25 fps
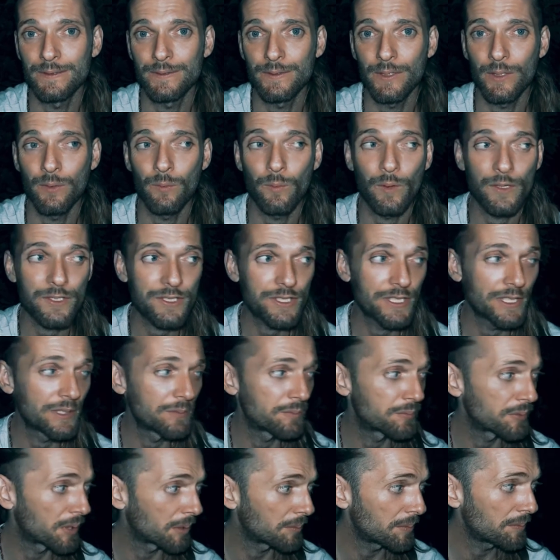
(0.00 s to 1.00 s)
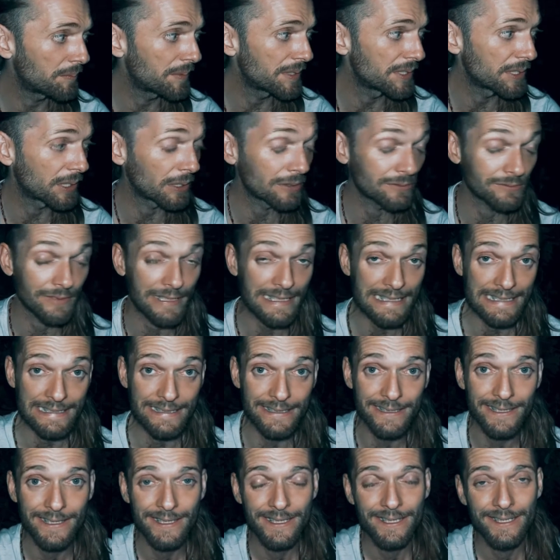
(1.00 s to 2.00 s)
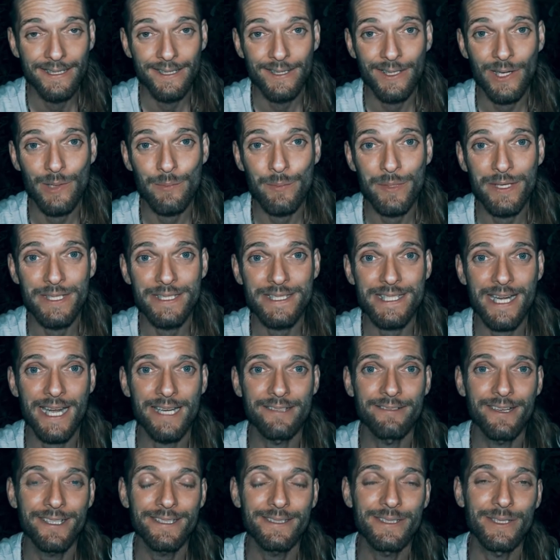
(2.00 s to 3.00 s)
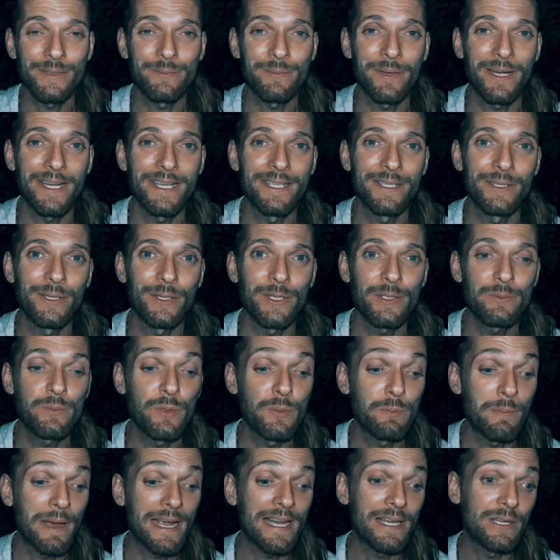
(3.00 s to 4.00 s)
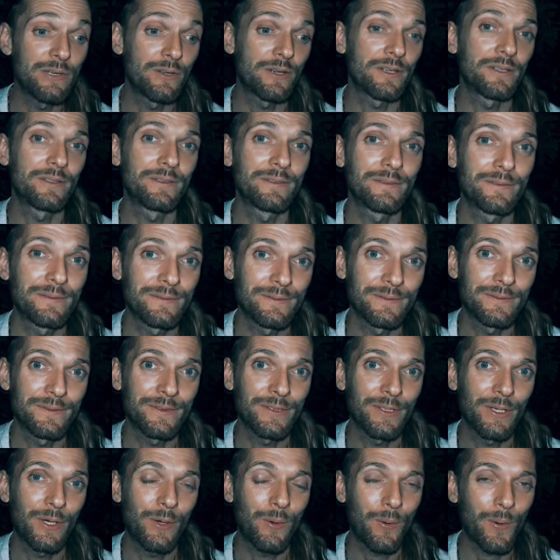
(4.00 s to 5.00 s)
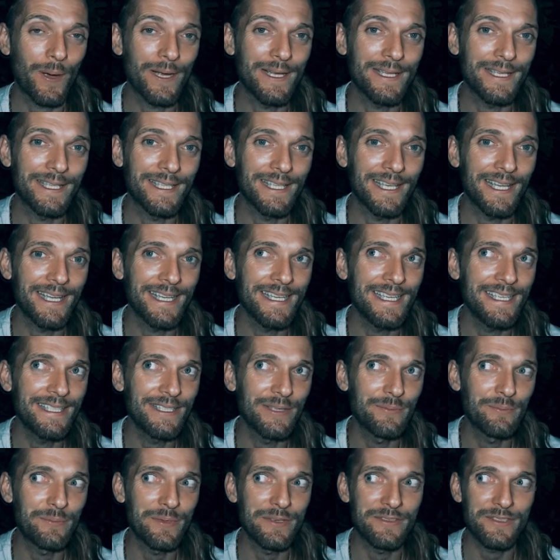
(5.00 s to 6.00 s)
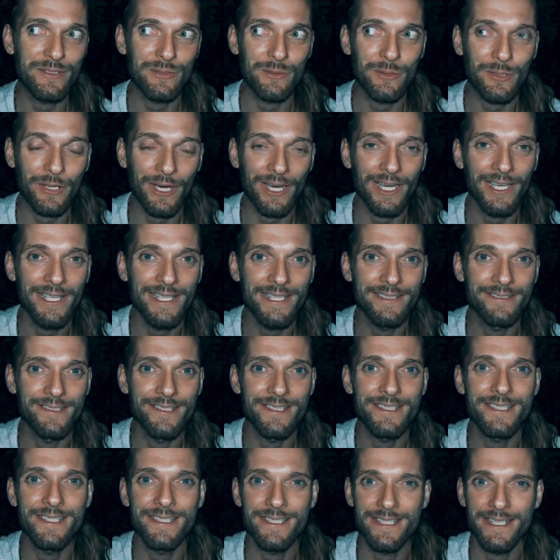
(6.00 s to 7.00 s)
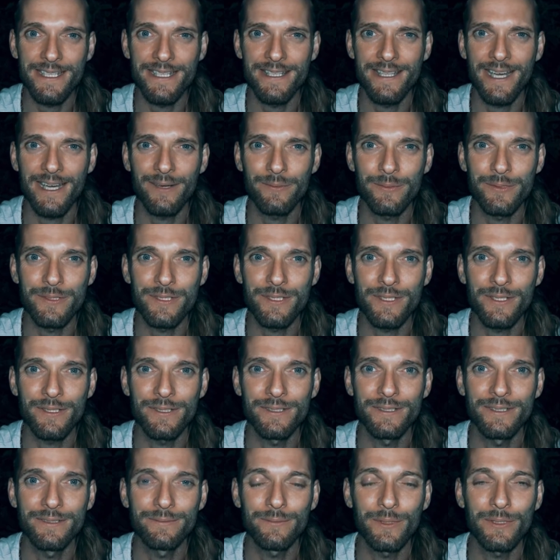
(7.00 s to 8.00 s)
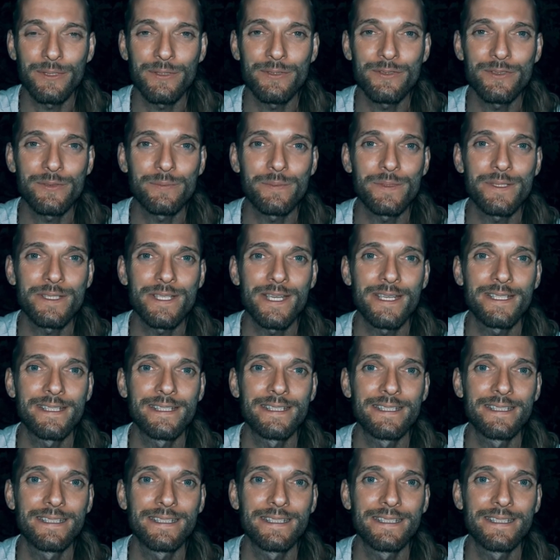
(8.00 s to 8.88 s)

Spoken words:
are watching probably already are being directed by God, but might not quite align and be so clear as to say that was God 100%.